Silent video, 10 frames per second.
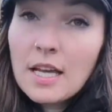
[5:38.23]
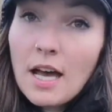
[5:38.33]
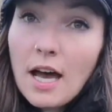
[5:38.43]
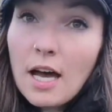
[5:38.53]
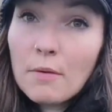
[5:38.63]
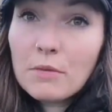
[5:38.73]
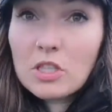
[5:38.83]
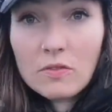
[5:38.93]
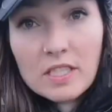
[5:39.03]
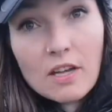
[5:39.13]
because
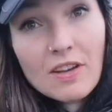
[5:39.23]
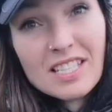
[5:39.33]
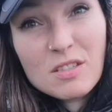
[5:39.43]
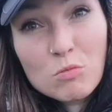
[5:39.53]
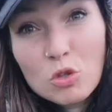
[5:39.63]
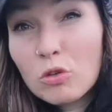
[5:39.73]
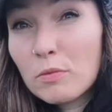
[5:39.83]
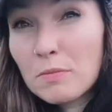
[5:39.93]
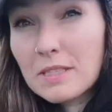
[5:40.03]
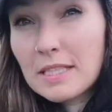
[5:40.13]
obviously I've had some dorm
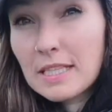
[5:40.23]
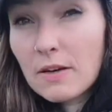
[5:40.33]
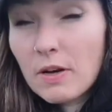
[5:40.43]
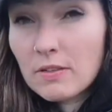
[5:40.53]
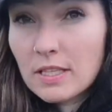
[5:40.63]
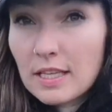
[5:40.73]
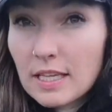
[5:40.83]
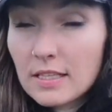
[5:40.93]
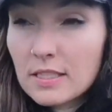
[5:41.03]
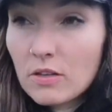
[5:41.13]
rooms and zeros and
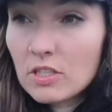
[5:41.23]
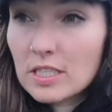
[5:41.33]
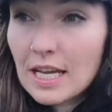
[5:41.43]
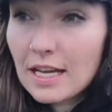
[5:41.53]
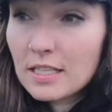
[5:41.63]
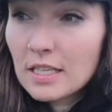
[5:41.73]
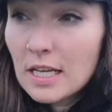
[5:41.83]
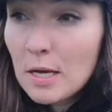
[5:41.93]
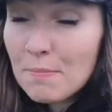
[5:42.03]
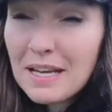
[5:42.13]
things, so she's had
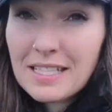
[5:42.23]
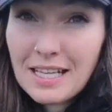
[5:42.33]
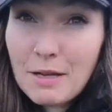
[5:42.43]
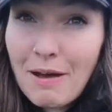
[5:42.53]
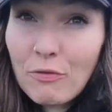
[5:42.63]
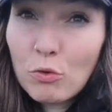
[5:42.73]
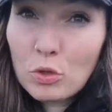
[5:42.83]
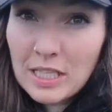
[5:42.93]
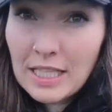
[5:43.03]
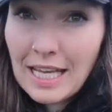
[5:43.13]
basically about
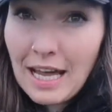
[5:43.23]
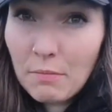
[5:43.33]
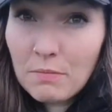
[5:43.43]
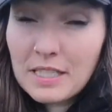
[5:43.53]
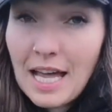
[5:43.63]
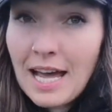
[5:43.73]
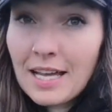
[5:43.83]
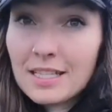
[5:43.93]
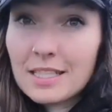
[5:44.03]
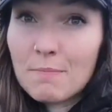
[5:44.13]
14 camps,
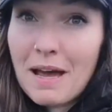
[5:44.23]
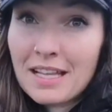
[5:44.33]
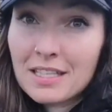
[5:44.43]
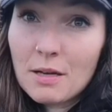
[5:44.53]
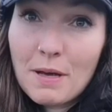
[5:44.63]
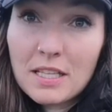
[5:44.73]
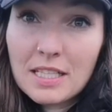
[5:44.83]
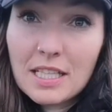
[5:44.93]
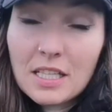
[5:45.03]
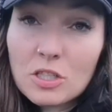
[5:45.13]
and the bathtub
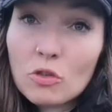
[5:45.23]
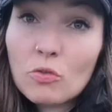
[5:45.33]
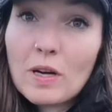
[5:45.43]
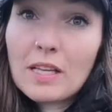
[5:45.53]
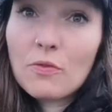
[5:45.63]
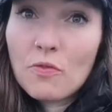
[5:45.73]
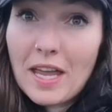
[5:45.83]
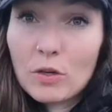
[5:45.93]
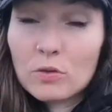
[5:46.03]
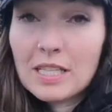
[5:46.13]
underneath has already
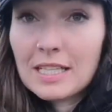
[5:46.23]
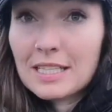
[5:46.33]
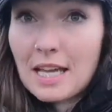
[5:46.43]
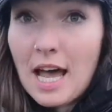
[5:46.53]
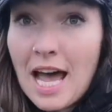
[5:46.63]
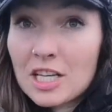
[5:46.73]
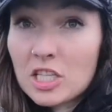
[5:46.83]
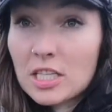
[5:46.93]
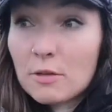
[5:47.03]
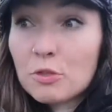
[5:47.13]
failed. It's
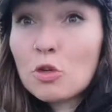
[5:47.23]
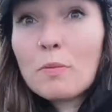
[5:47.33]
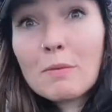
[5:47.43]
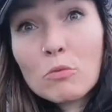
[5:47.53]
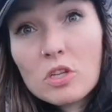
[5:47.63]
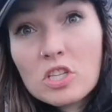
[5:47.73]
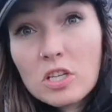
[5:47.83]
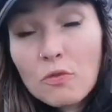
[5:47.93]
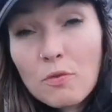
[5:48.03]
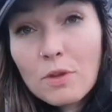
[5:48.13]
actually absorbing moisture
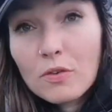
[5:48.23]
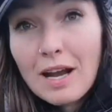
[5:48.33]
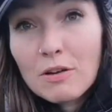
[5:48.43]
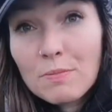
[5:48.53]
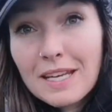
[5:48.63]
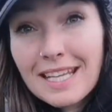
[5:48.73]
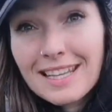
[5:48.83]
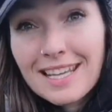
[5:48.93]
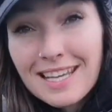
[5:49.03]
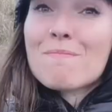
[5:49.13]
from the ground beneath
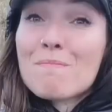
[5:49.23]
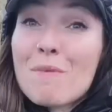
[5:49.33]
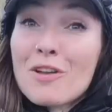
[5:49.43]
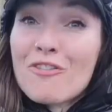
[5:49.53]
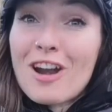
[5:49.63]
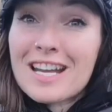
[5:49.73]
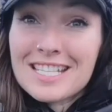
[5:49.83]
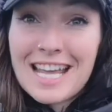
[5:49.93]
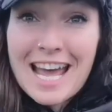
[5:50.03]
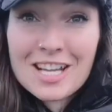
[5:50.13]
it. My friend
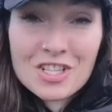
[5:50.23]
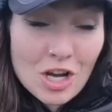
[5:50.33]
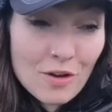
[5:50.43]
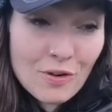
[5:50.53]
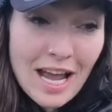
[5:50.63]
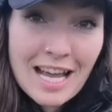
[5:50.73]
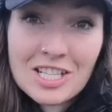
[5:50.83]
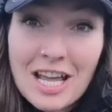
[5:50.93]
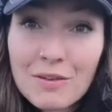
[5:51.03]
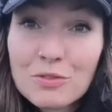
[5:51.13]
Ash over at Ash
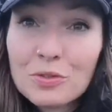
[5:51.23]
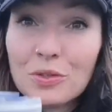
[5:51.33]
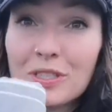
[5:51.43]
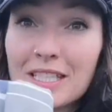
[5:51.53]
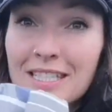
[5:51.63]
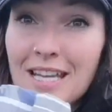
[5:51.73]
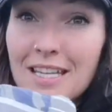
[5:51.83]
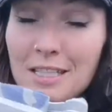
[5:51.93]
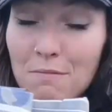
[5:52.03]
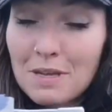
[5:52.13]
Outdoors
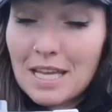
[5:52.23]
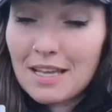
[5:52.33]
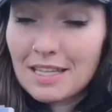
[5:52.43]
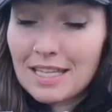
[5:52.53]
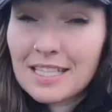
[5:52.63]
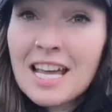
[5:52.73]
sent me this.